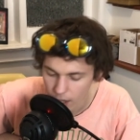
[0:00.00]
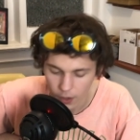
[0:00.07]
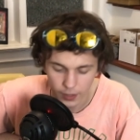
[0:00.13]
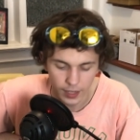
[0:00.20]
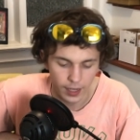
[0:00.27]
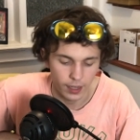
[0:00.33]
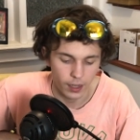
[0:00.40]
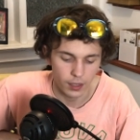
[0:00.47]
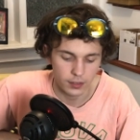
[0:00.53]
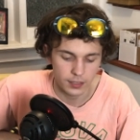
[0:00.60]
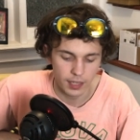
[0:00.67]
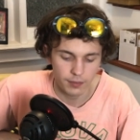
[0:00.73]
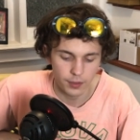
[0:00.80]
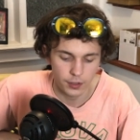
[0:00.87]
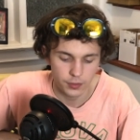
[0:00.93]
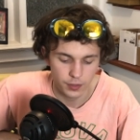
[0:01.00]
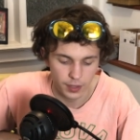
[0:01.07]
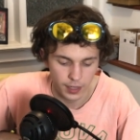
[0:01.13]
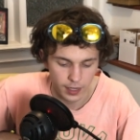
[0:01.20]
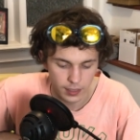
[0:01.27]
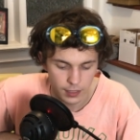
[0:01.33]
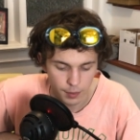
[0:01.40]
Okay, I'll save those for the
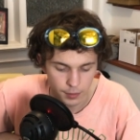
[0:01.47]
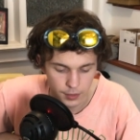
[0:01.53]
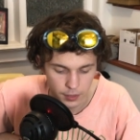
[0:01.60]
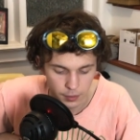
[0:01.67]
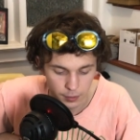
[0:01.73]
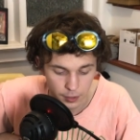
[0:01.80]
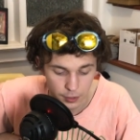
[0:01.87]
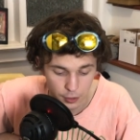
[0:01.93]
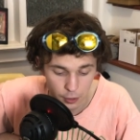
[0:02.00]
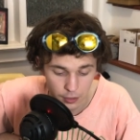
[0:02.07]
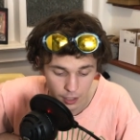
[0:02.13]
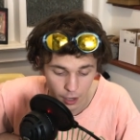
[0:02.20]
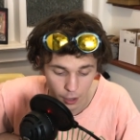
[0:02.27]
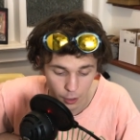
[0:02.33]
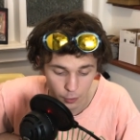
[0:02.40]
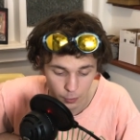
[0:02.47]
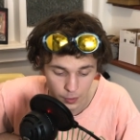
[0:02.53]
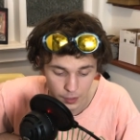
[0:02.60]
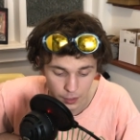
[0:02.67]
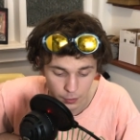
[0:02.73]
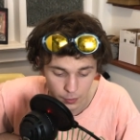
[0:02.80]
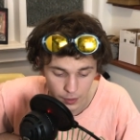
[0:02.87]
next episode because those are
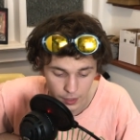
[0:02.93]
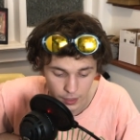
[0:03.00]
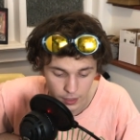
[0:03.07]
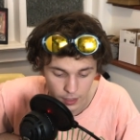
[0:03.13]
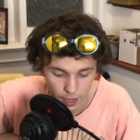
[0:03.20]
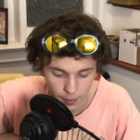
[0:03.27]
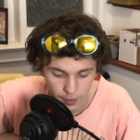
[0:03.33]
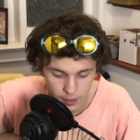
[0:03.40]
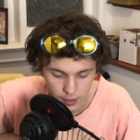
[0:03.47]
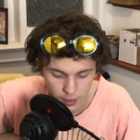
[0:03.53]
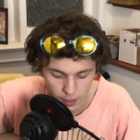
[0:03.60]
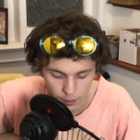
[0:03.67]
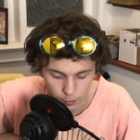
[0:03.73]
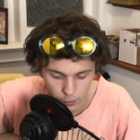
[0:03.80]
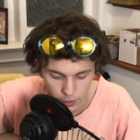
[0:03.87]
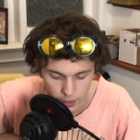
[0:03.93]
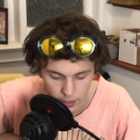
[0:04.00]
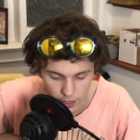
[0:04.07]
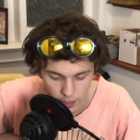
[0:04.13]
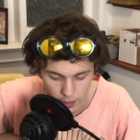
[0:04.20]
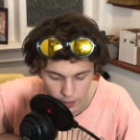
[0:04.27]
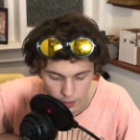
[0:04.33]
really, really good topics, and I'm really
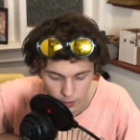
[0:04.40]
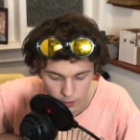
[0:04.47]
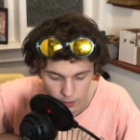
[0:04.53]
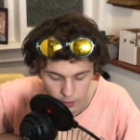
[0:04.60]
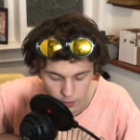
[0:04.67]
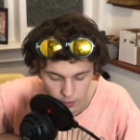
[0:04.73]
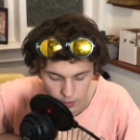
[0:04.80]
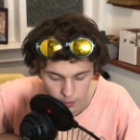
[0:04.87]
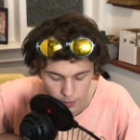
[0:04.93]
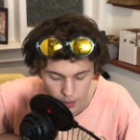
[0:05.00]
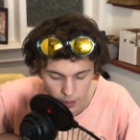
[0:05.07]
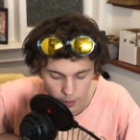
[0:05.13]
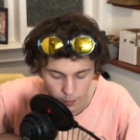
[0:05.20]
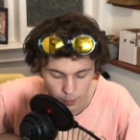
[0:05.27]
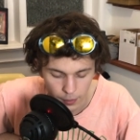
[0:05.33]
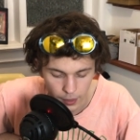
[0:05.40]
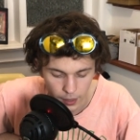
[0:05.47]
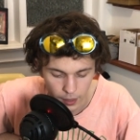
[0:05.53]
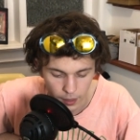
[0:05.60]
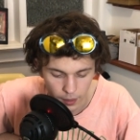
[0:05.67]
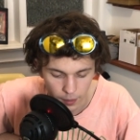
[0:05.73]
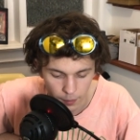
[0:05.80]
excited to do them.
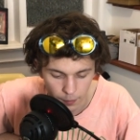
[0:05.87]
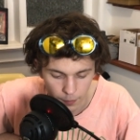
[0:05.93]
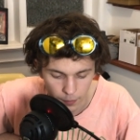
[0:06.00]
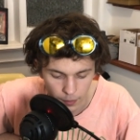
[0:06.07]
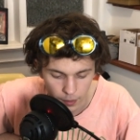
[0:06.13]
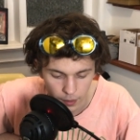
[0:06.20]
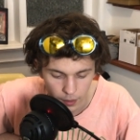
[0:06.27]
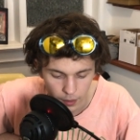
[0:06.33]
But um,